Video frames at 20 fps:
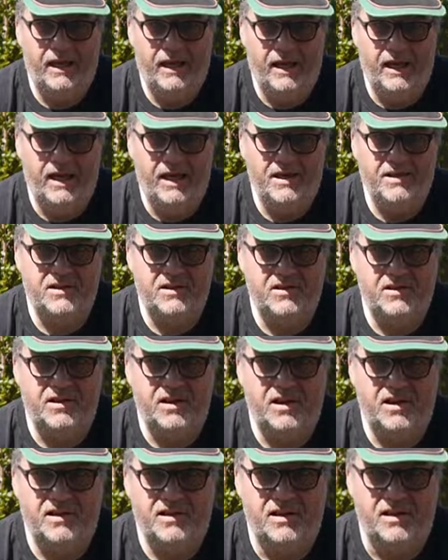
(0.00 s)
it is as
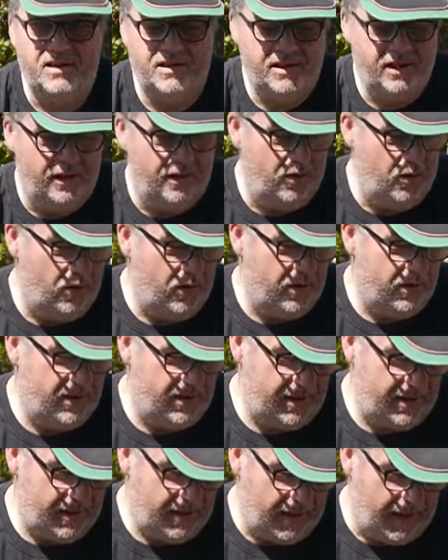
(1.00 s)
dirty as it
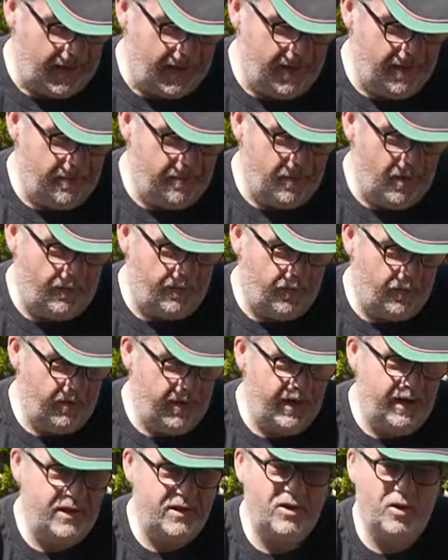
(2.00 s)
looks. Um, I've
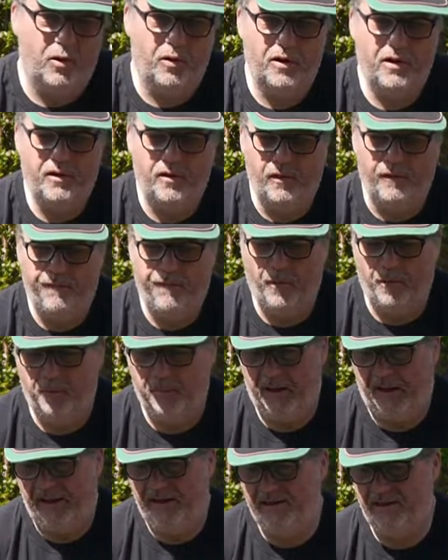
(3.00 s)
already took the
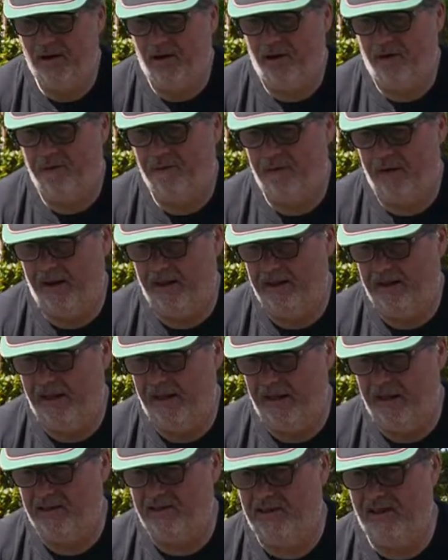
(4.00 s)
footplate off and
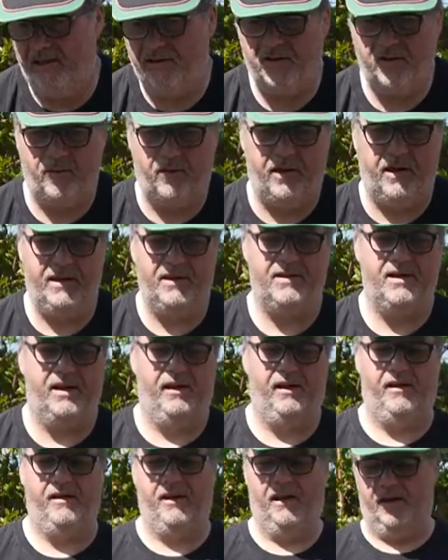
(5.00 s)
the accessories,
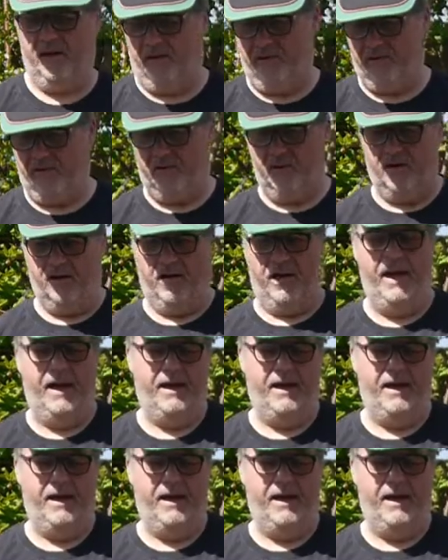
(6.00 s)
anything else that I